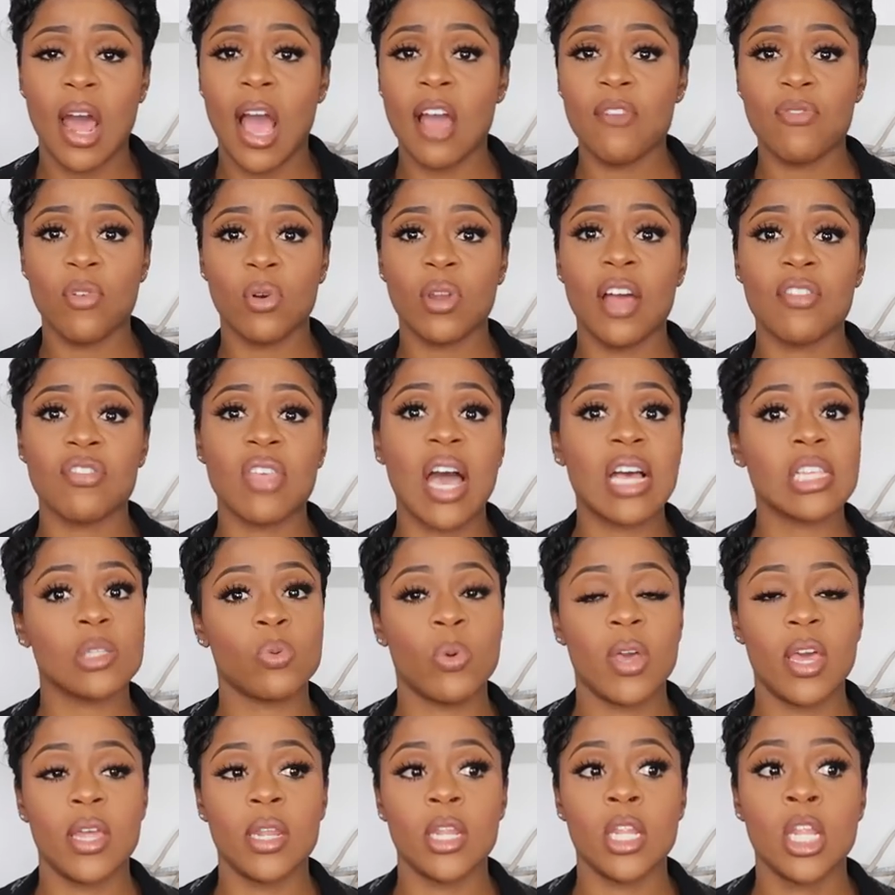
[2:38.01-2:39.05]
I feel like that's
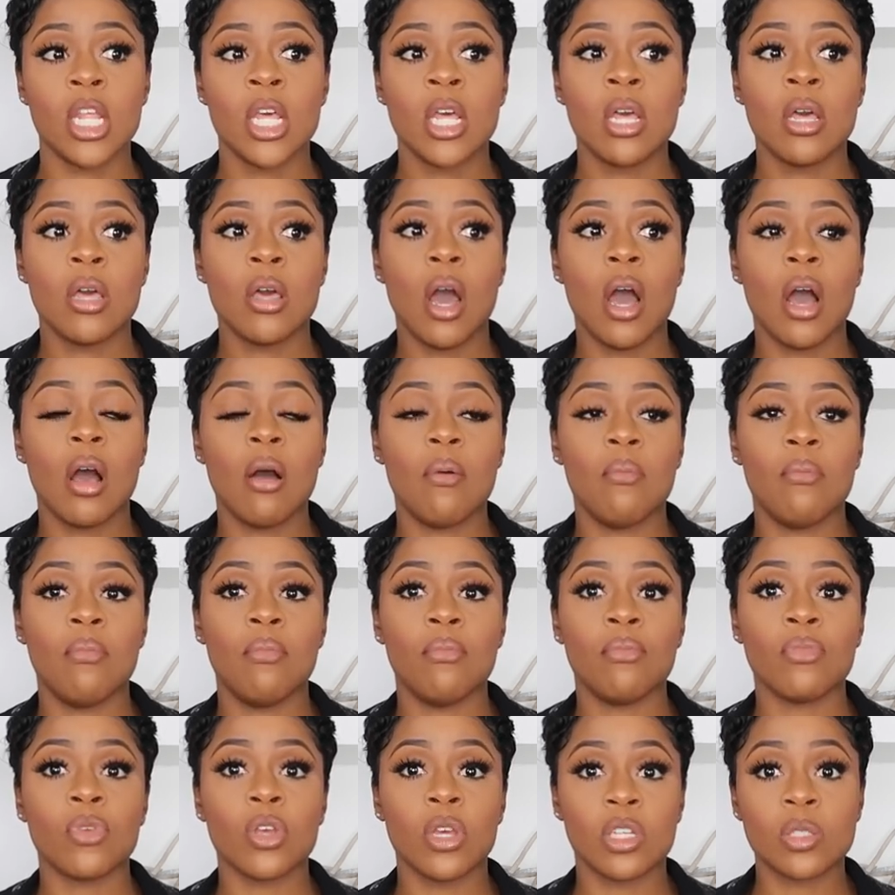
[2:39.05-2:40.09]
when, um,